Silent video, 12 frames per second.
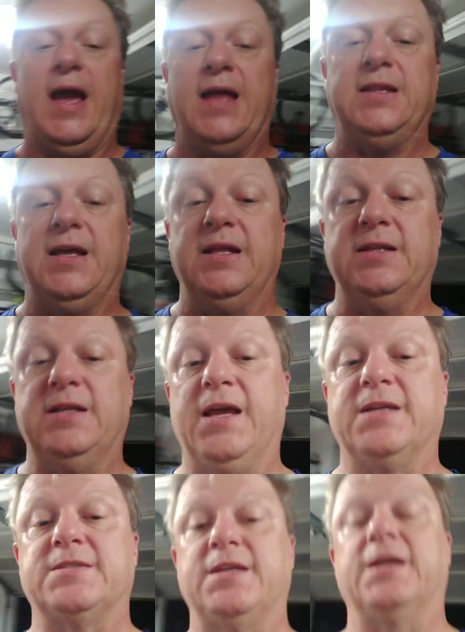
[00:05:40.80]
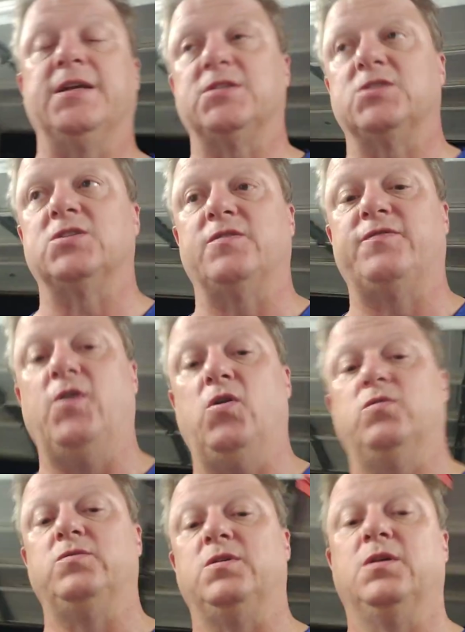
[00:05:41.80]
And then the next thing is the
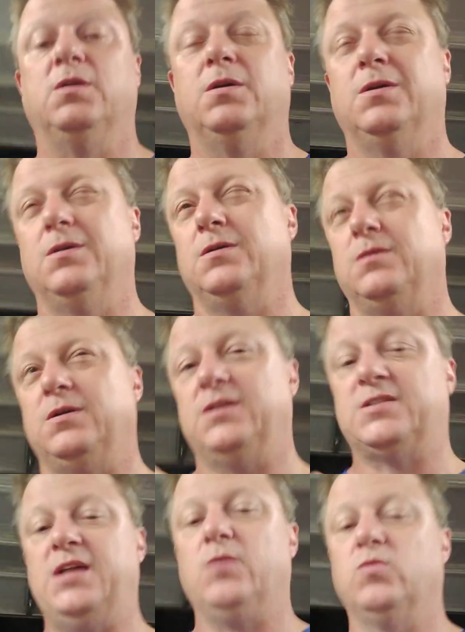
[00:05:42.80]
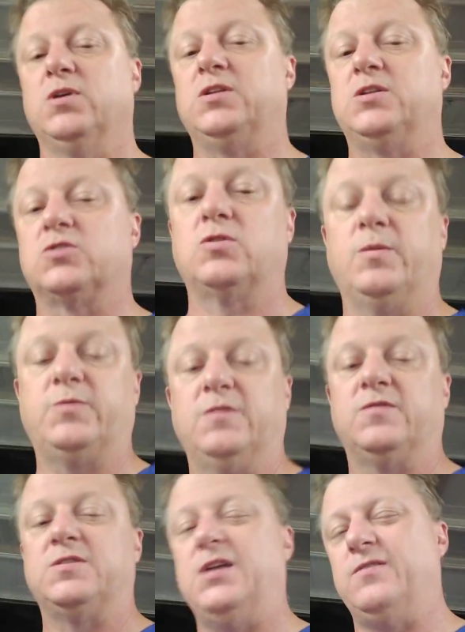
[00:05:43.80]
phone, and it's not really
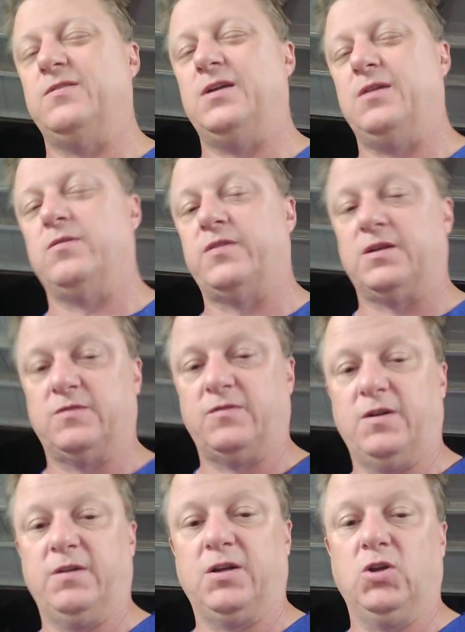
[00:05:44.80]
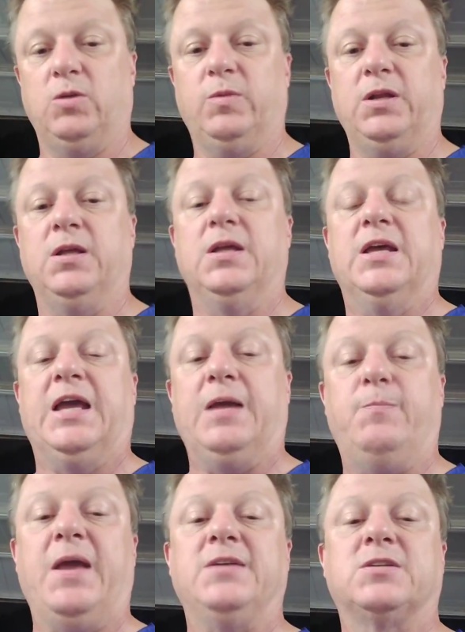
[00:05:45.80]
descriptive. It's not, I don't think it's very, very good, but
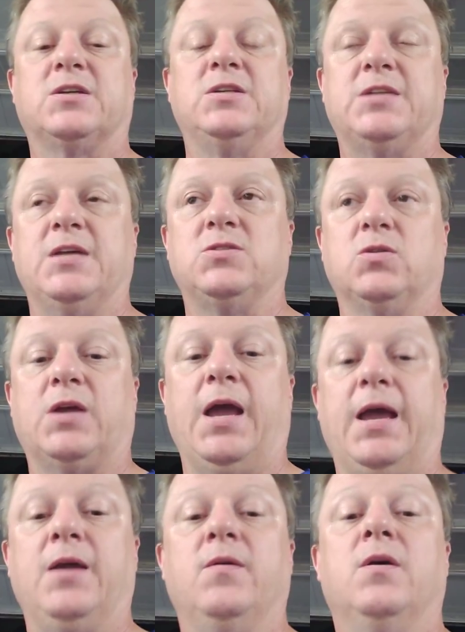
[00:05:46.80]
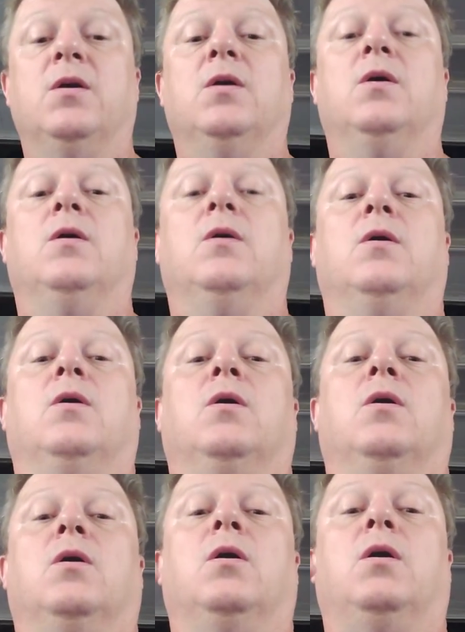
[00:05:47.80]
it basically says, okay,
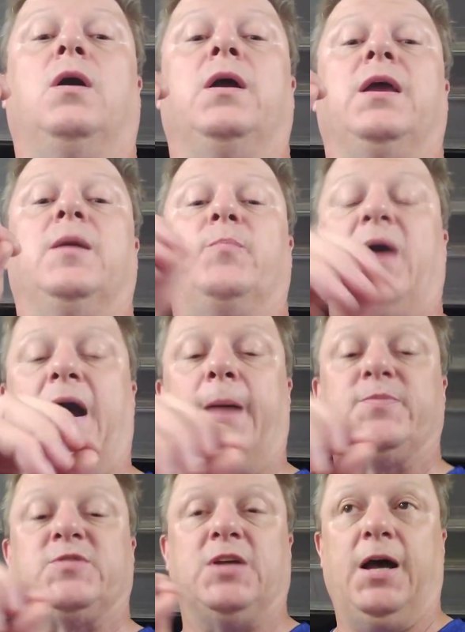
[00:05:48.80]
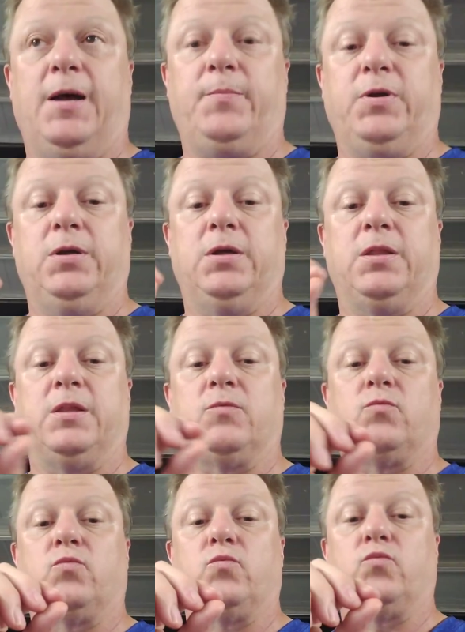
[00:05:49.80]
it pops up
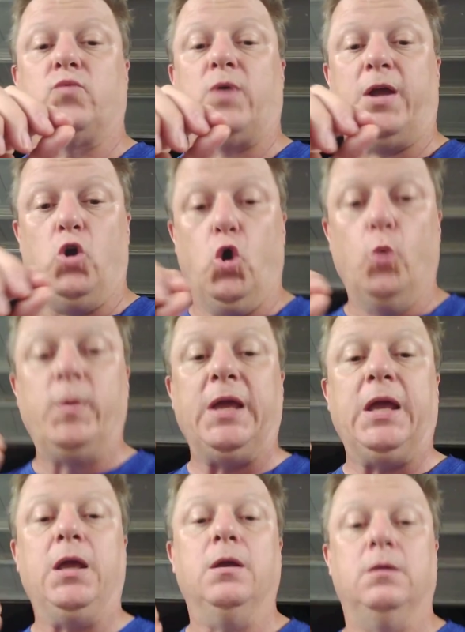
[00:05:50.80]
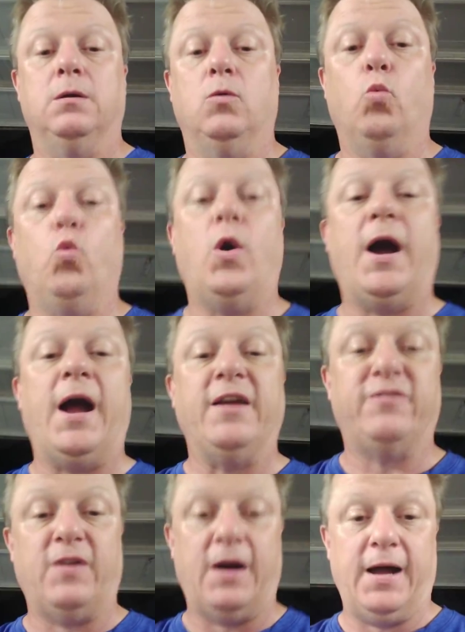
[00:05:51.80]
the Ryobi
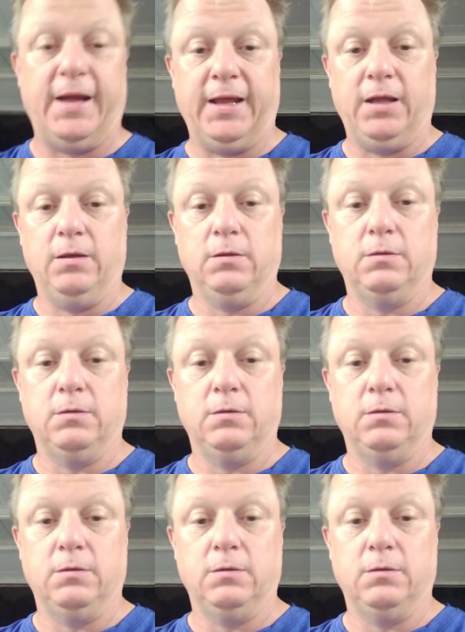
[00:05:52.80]
Wi-Fi